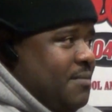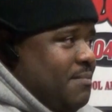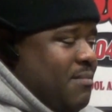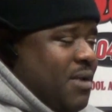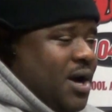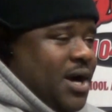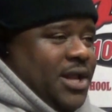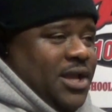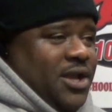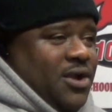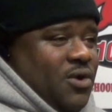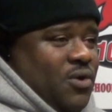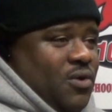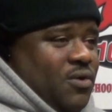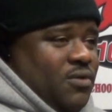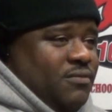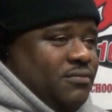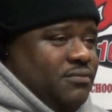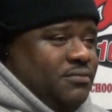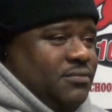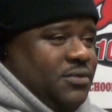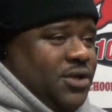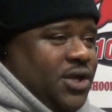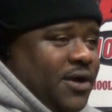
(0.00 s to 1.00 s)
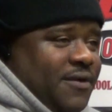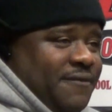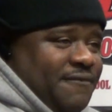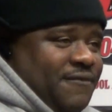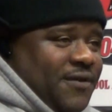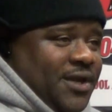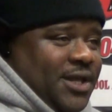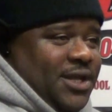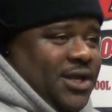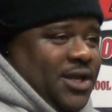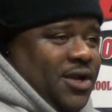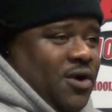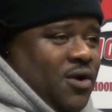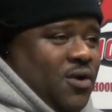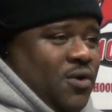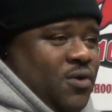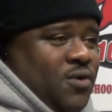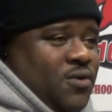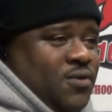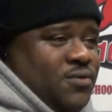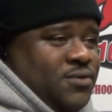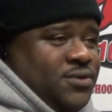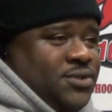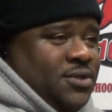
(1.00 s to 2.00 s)
money on good
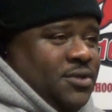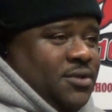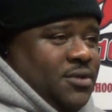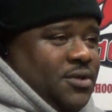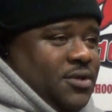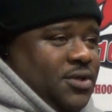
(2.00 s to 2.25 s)
videos,